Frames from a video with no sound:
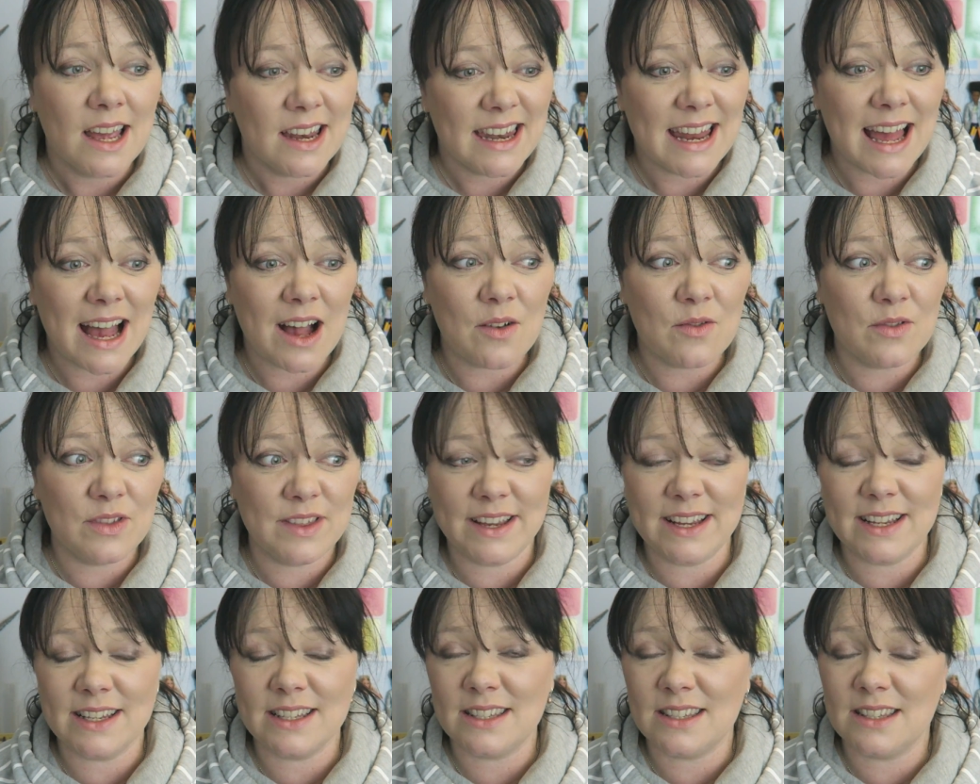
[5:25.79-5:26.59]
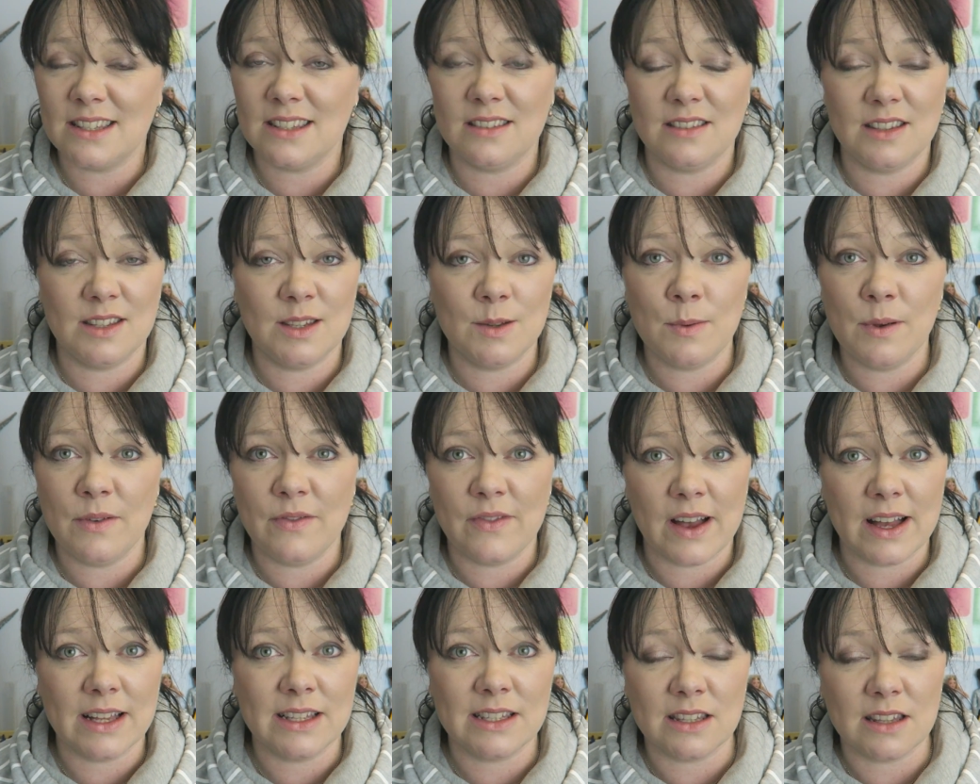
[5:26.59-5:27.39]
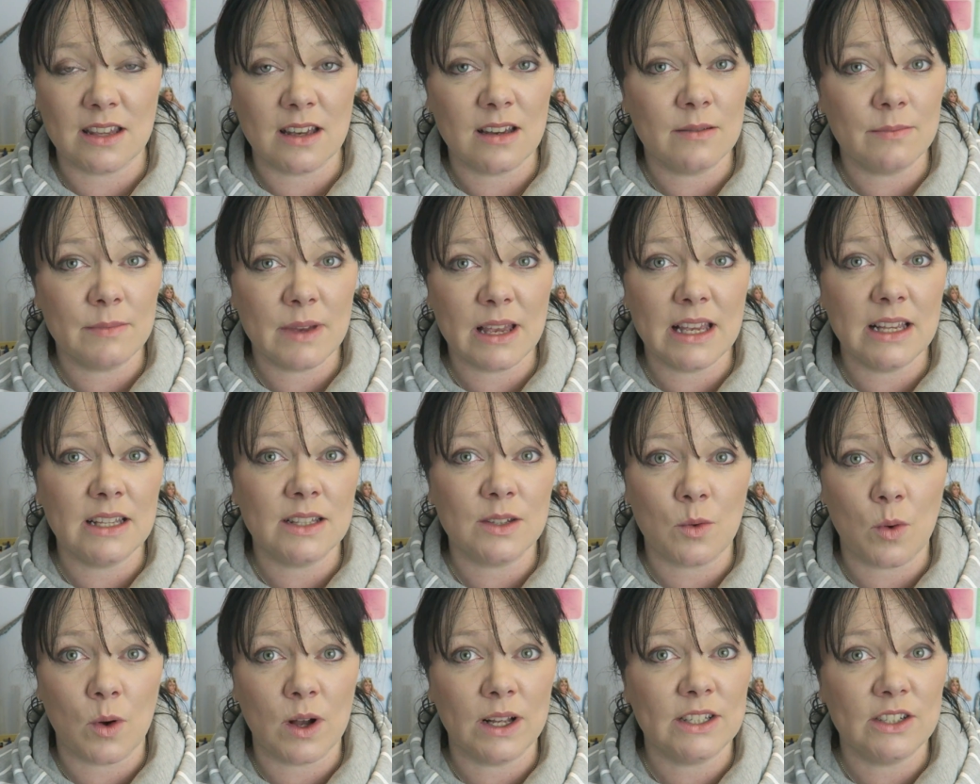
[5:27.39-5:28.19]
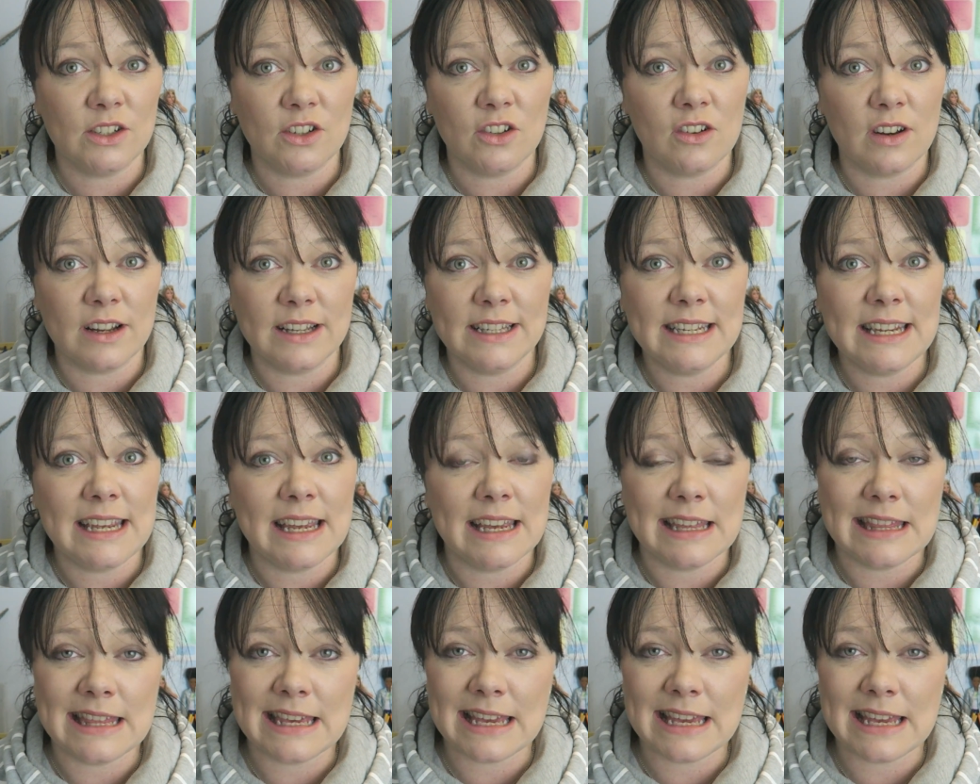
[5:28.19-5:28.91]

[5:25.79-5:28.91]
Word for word: Now this to be fair to them, is quite a good idea.